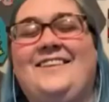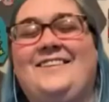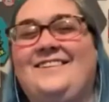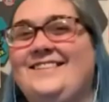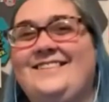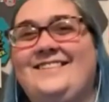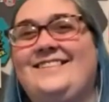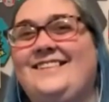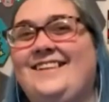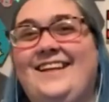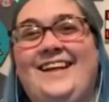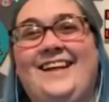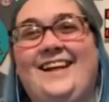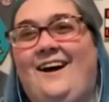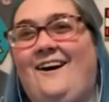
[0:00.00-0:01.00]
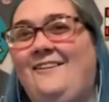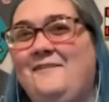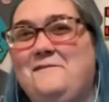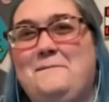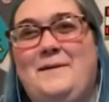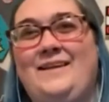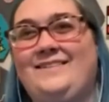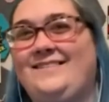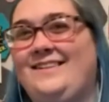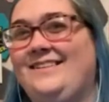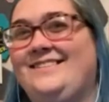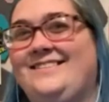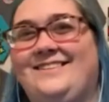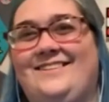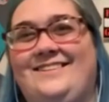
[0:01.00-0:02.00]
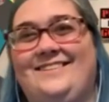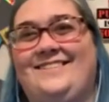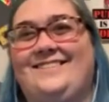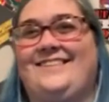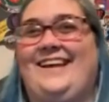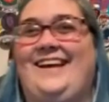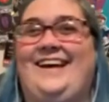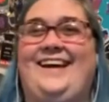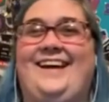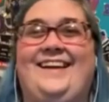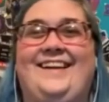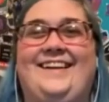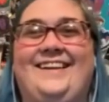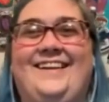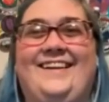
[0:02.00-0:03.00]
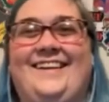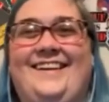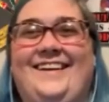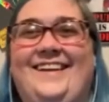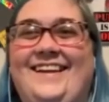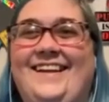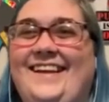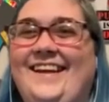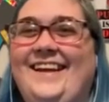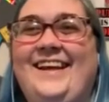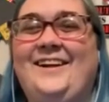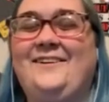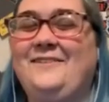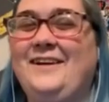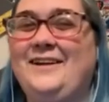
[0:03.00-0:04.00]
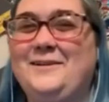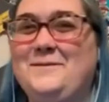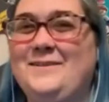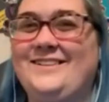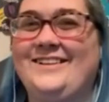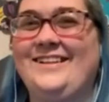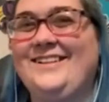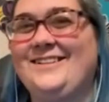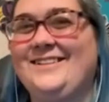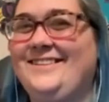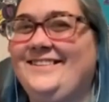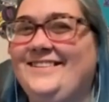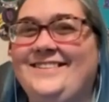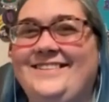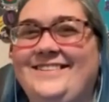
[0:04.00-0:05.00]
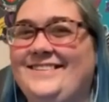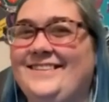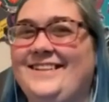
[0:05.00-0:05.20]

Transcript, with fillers: there just slinging olive based insults at at random strangers. Just